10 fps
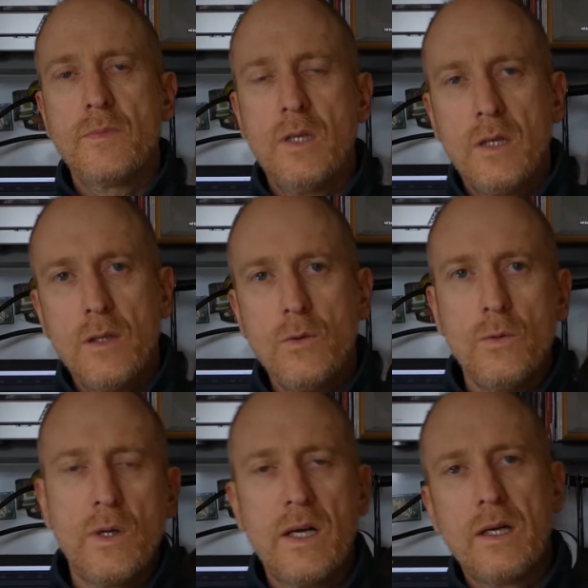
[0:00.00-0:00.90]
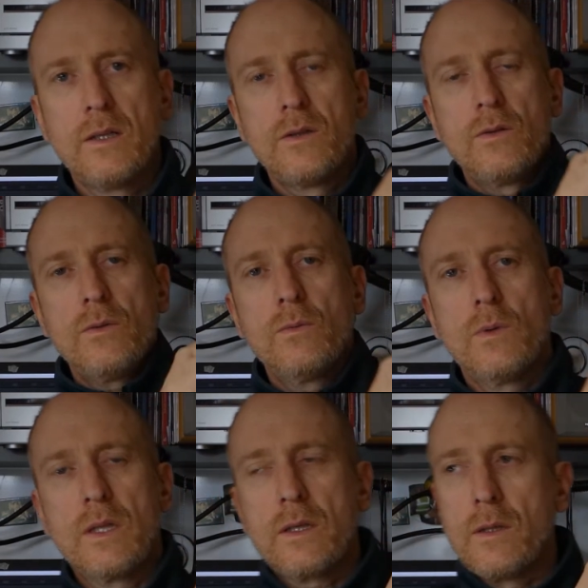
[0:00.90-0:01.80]
Hello and
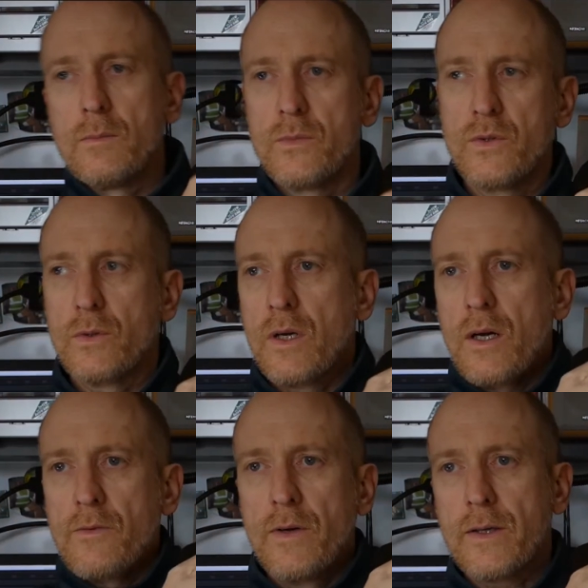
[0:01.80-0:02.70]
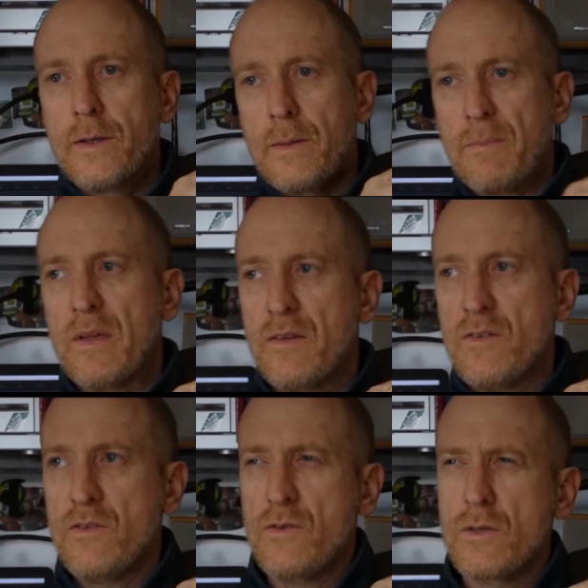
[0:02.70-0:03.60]
welcome to Krachtwerke, and
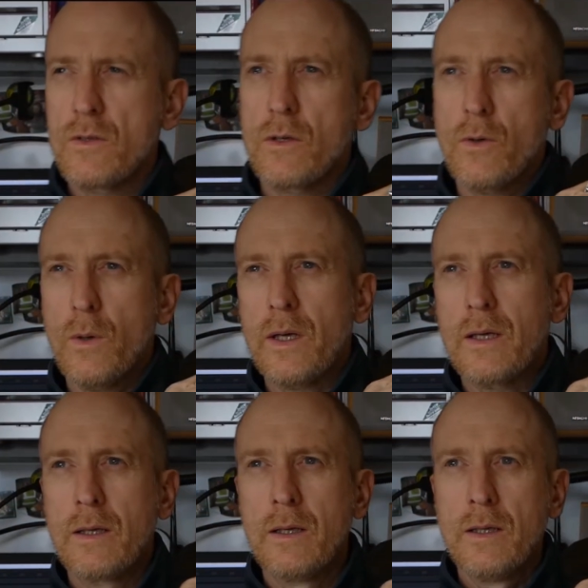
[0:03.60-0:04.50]
this is just a quick